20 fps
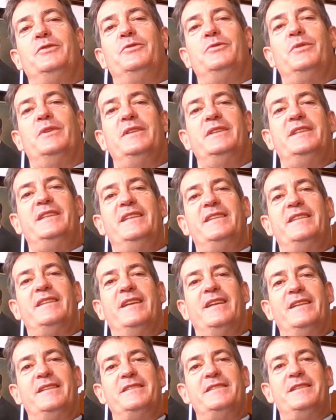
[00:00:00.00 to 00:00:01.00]

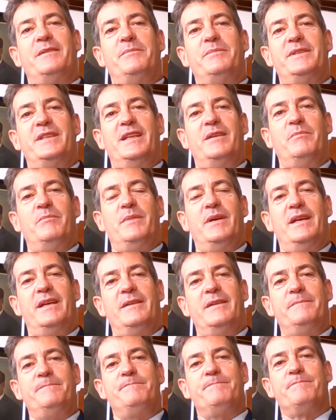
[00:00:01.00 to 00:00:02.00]
23rd
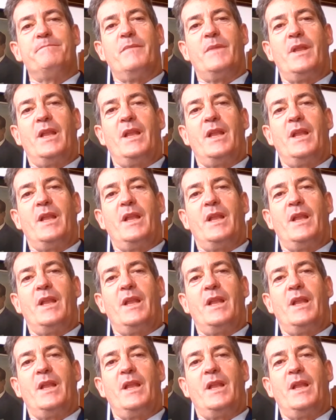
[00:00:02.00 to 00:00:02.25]
September